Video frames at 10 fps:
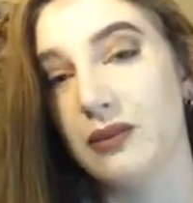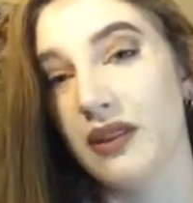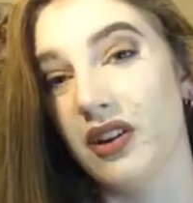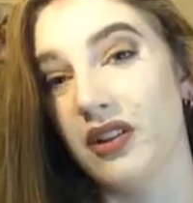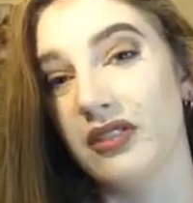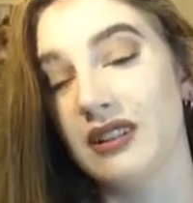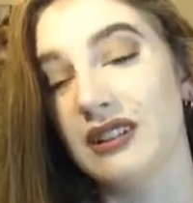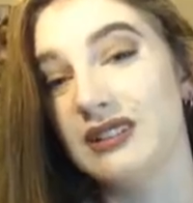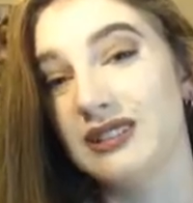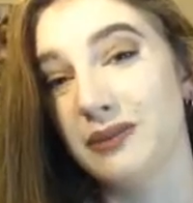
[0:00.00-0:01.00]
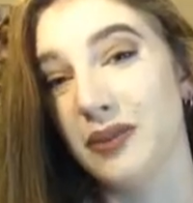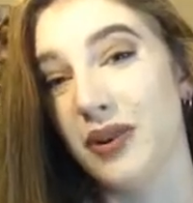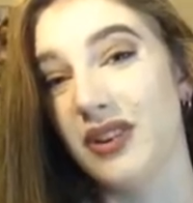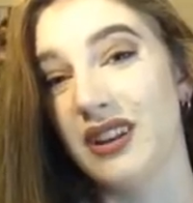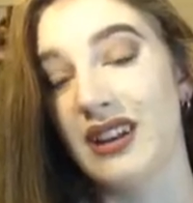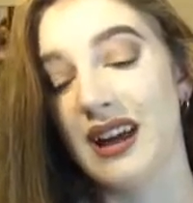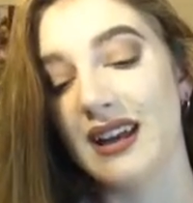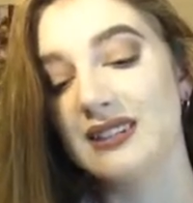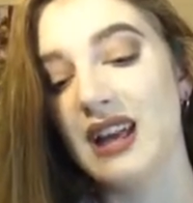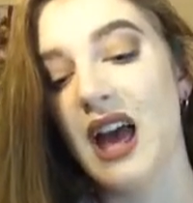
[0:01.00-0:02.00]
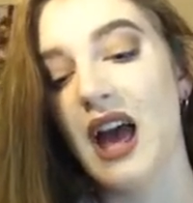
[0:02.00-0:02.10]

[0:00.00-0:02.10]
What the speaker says: but they are really smooth and nice,